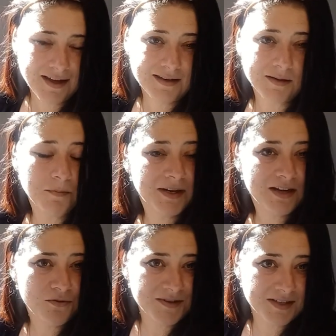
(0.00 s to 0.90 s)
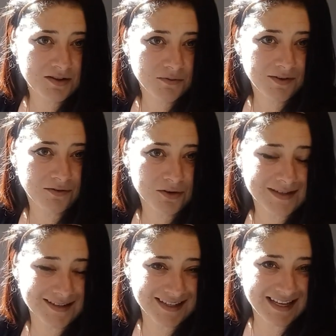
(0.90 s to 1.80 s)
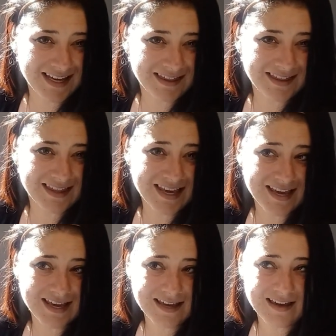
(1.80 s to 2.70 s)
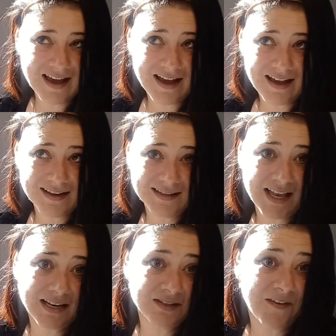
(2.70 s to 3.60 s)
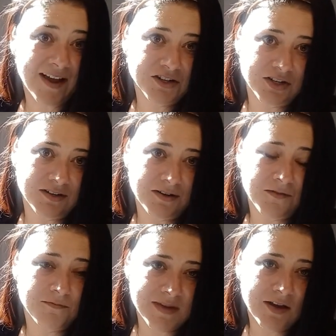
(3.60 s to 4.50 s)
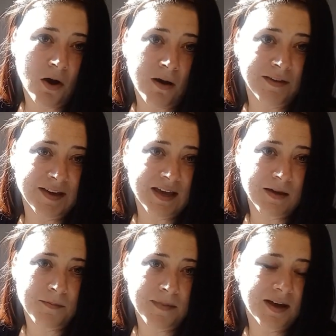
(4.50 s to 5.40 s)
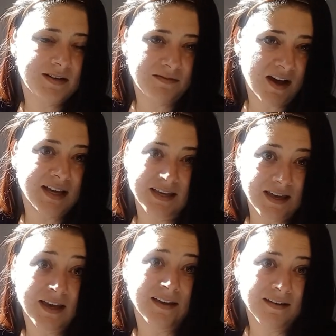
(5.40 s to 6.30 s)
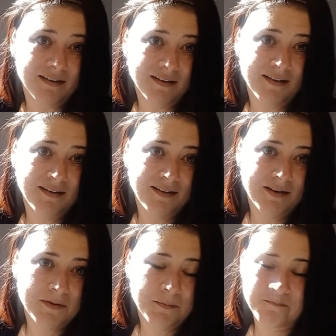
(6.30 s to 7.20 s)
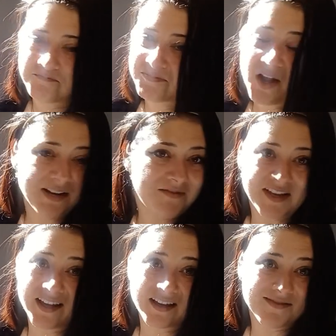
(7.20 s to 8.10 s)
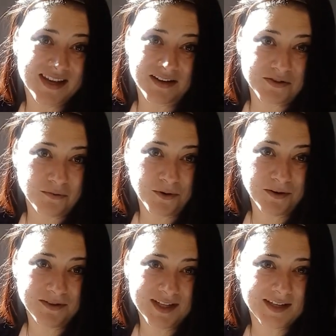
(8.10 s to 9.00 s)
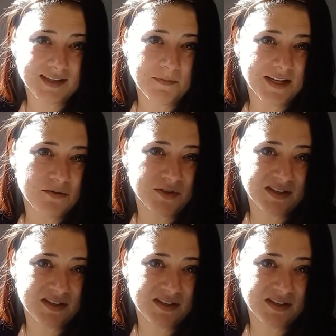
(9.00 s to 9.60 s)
Somebody who is in the reverse doesn't get the uh, satisfaction of me calling him a divine king. Not even king of the underworld. This is somebody who's